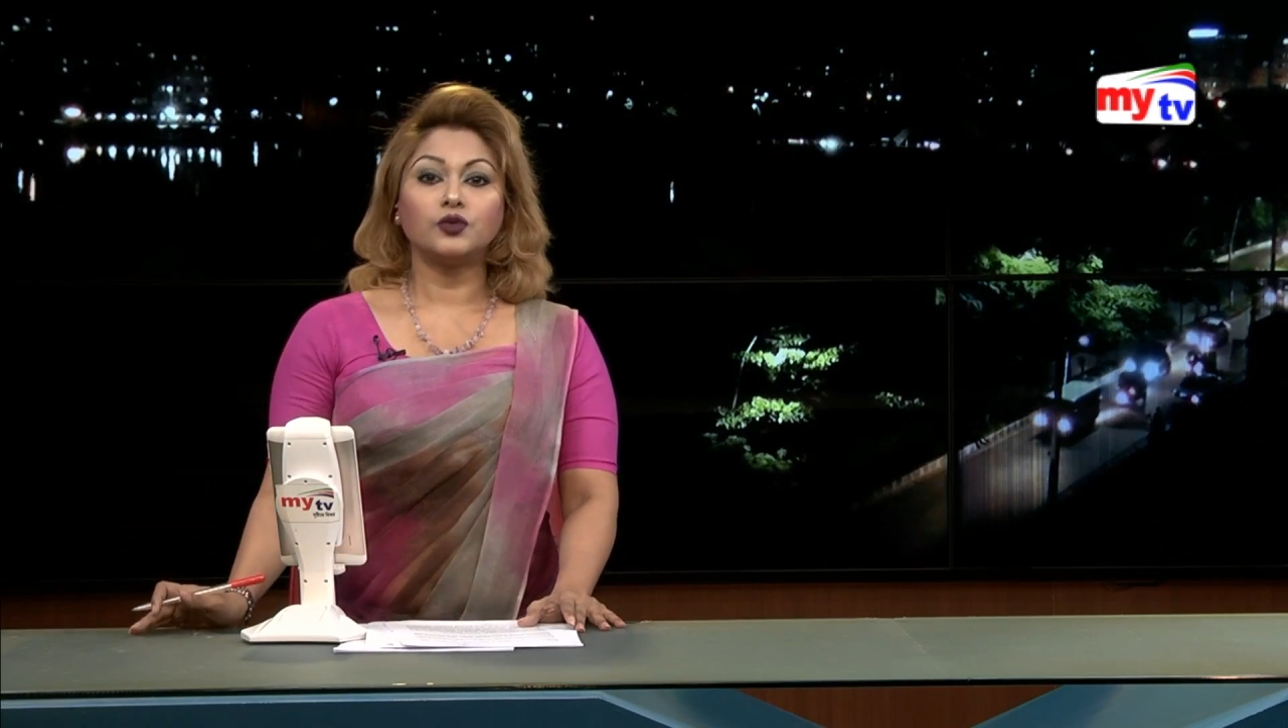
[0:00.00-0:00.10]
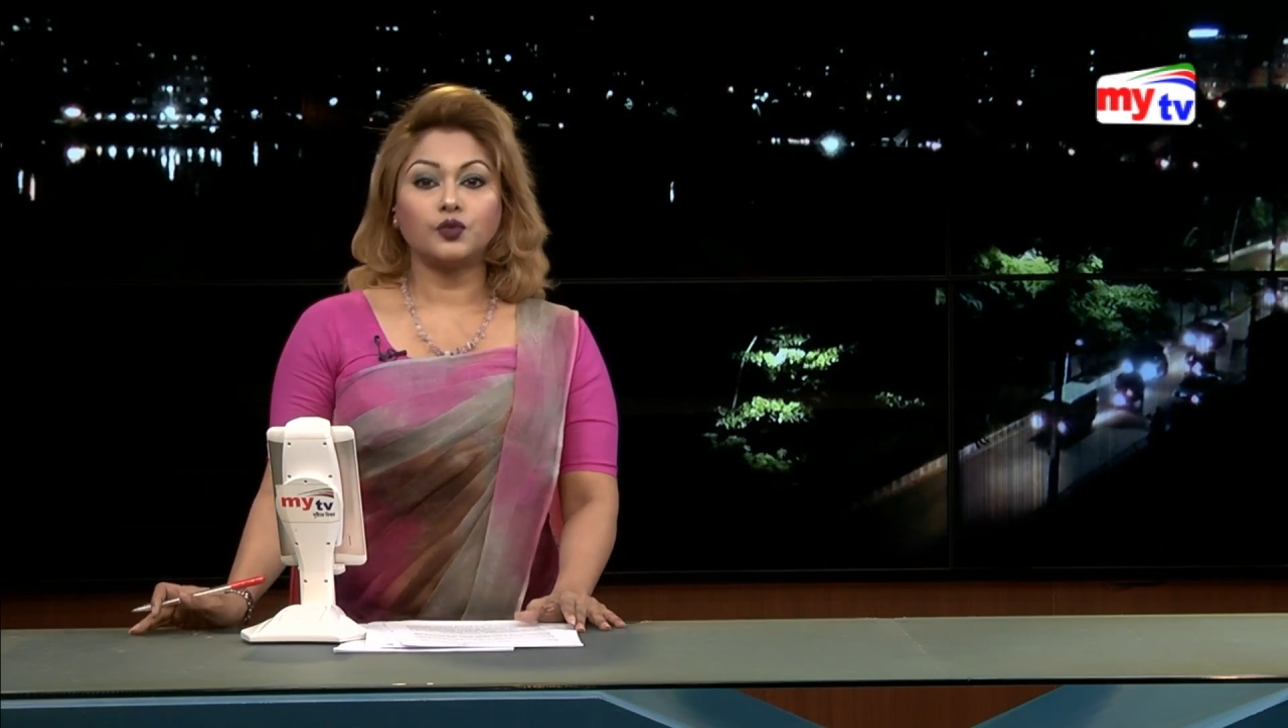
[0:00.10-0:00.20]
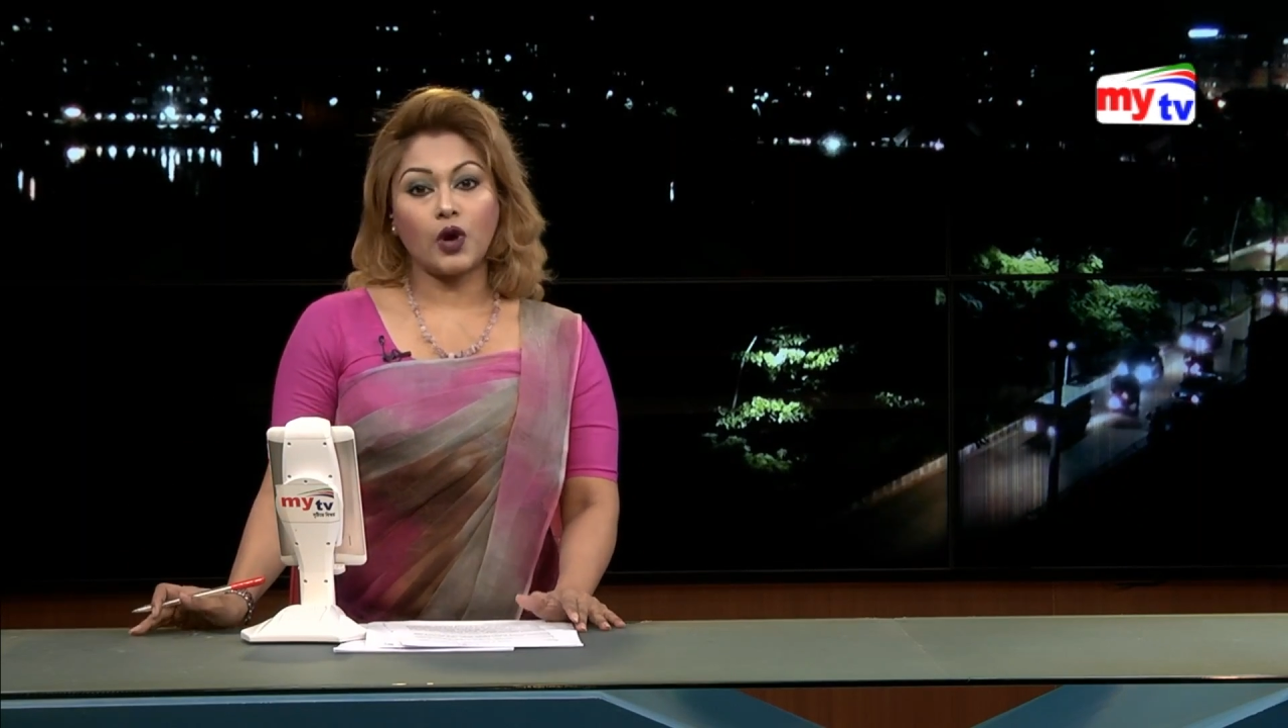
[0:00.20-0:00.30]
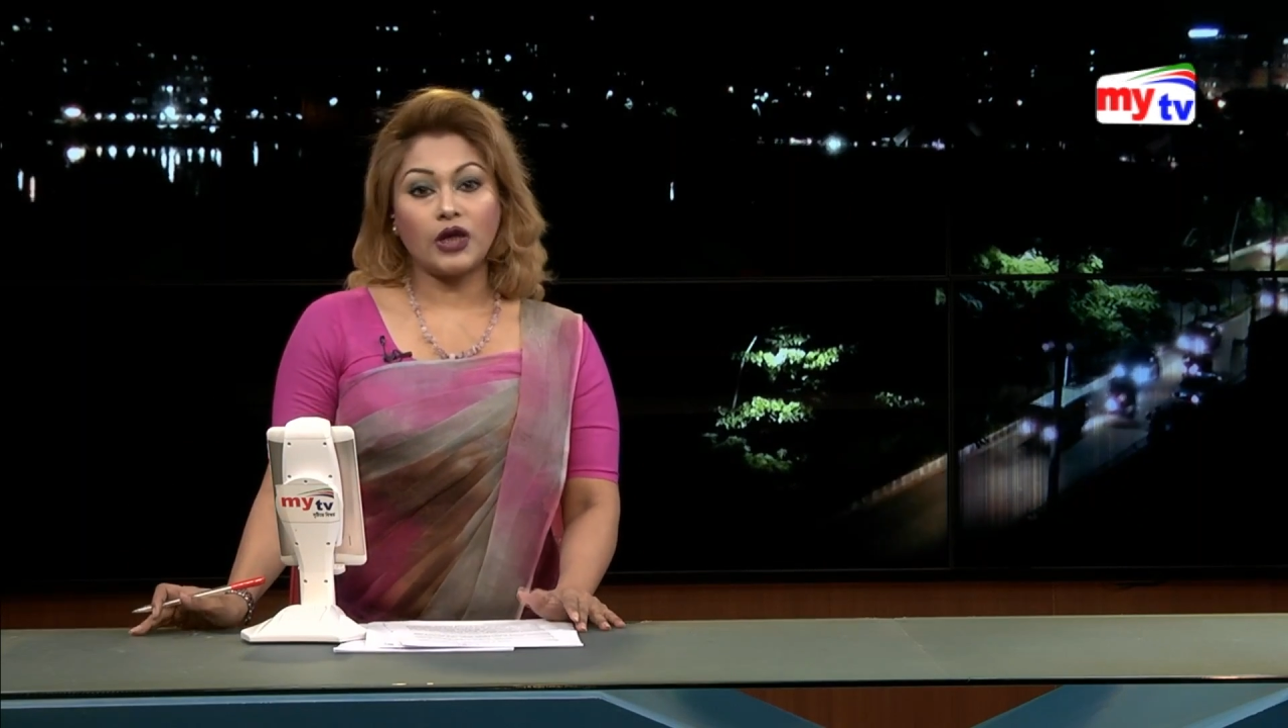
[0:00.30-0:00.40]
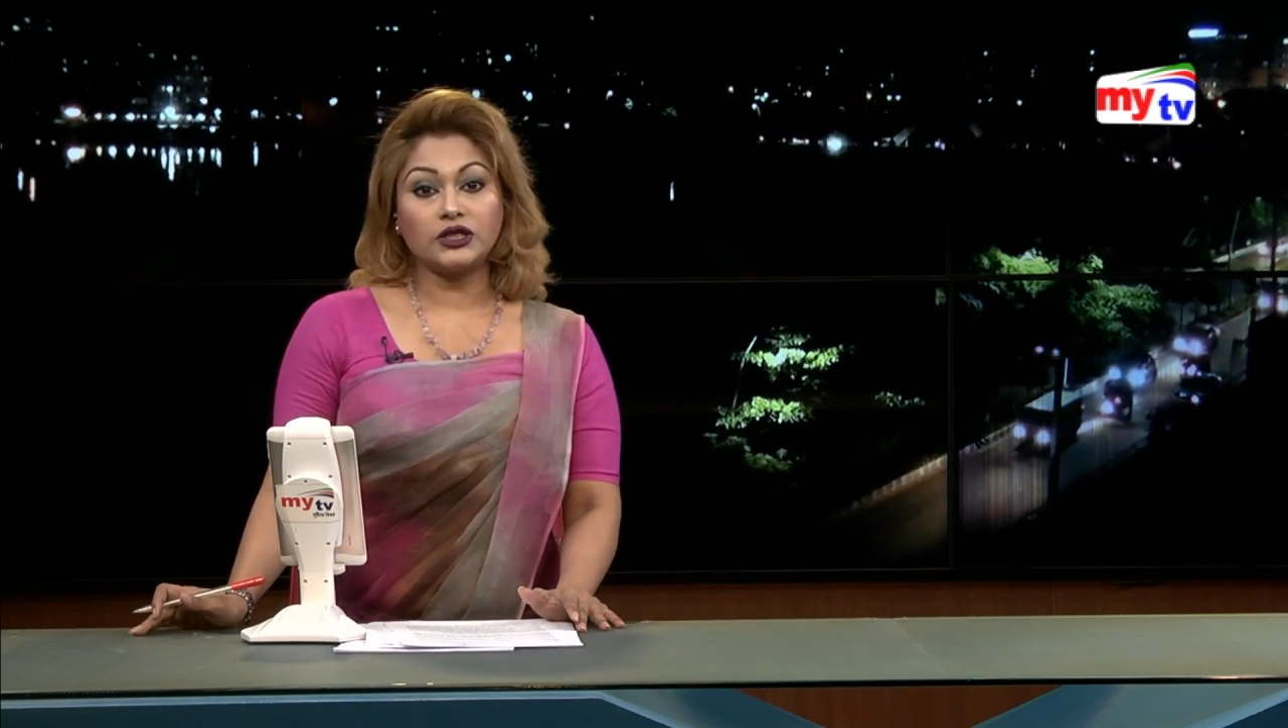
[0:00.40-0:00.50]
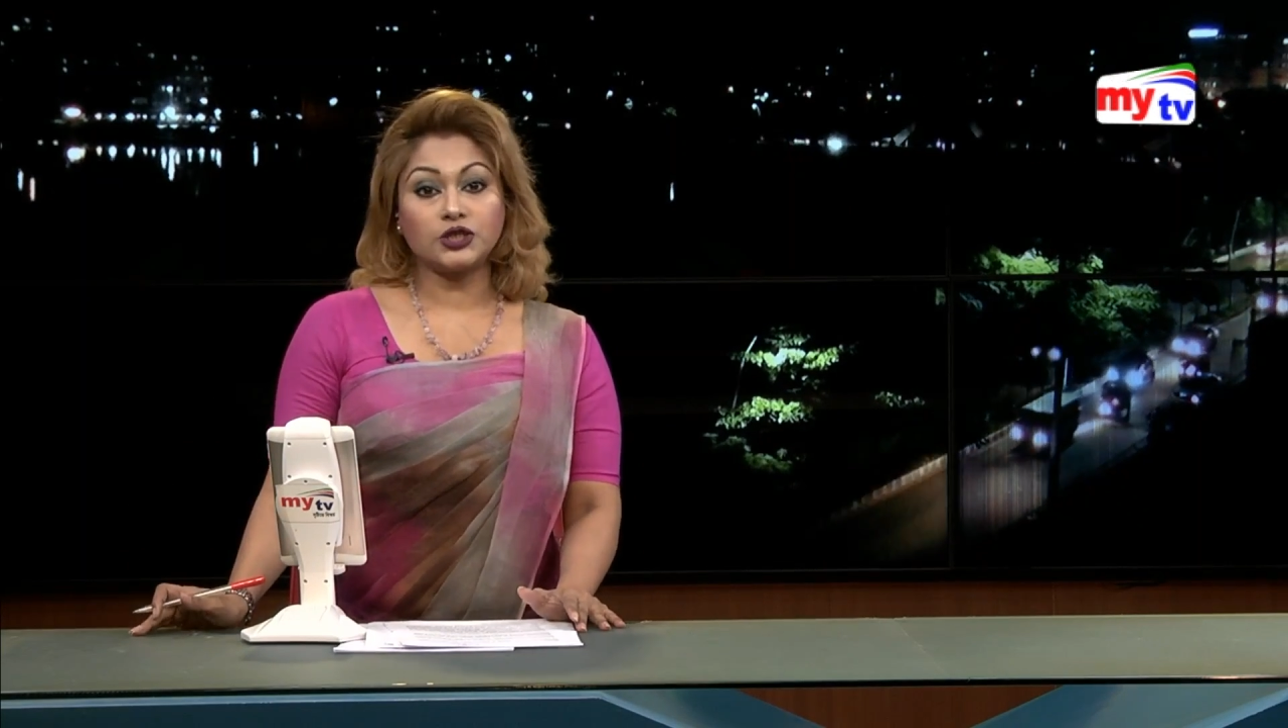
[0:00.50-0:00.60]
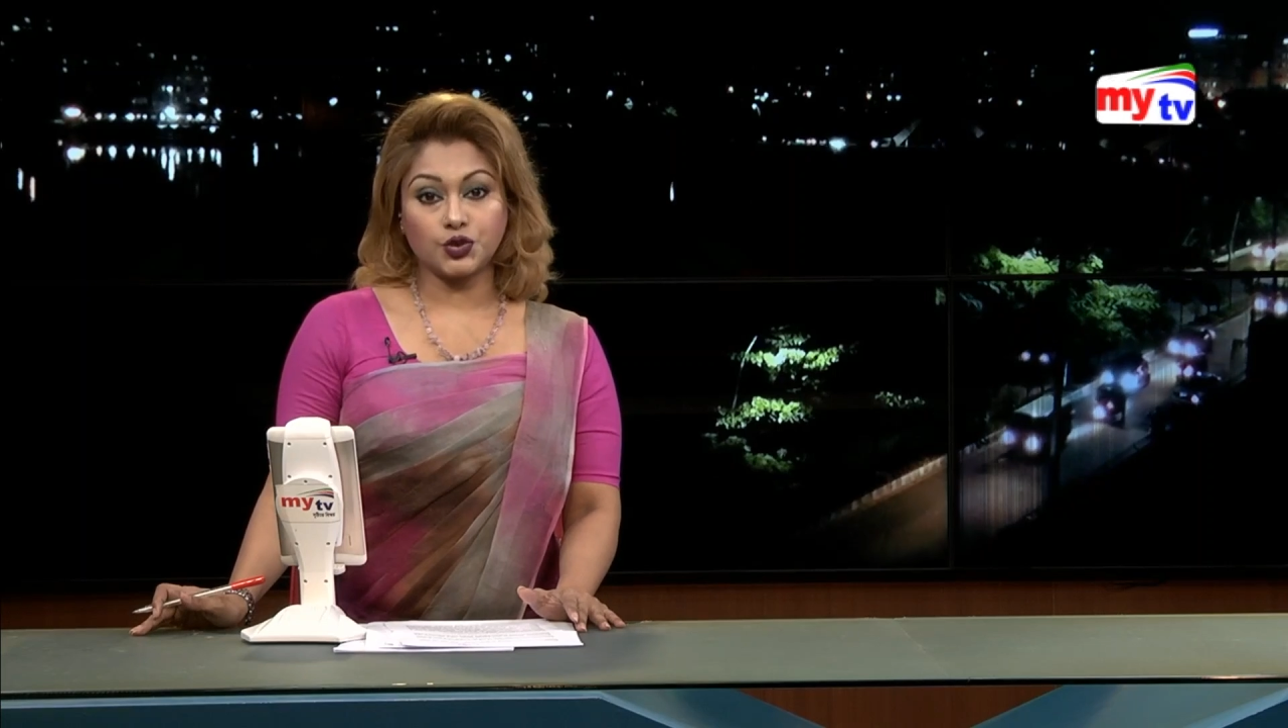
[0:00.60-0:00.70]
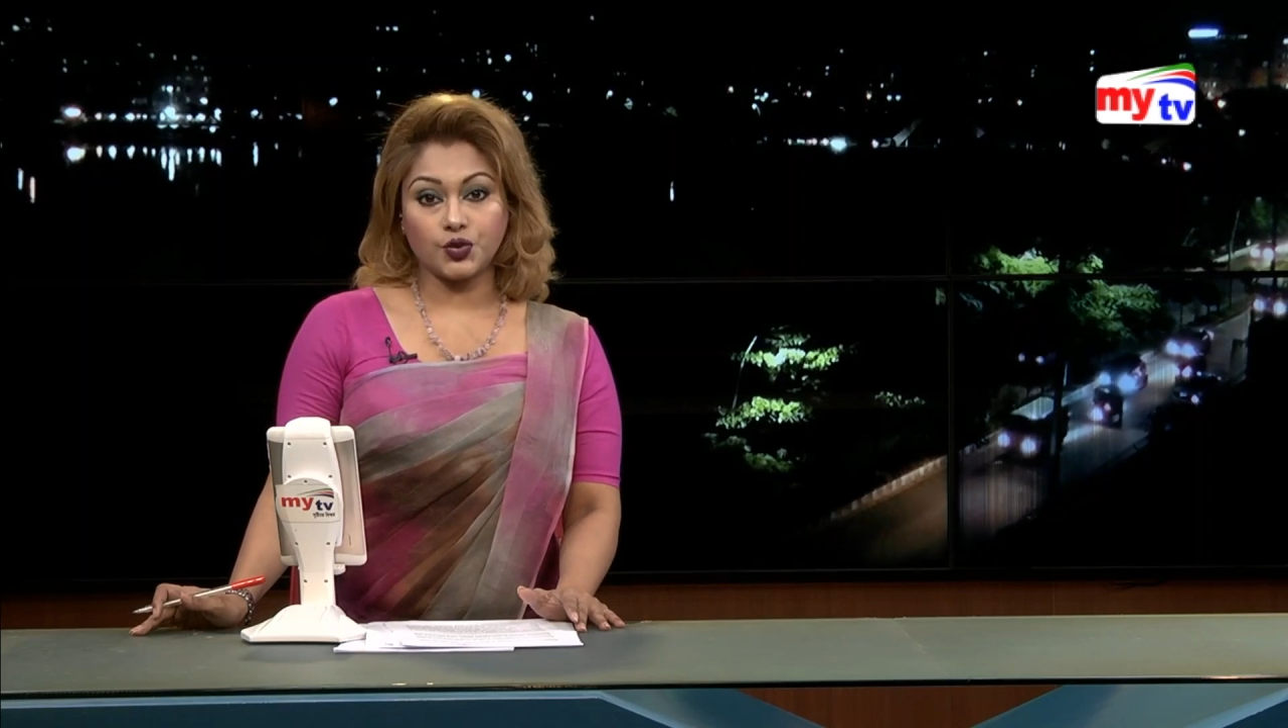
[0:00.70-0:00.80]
while 2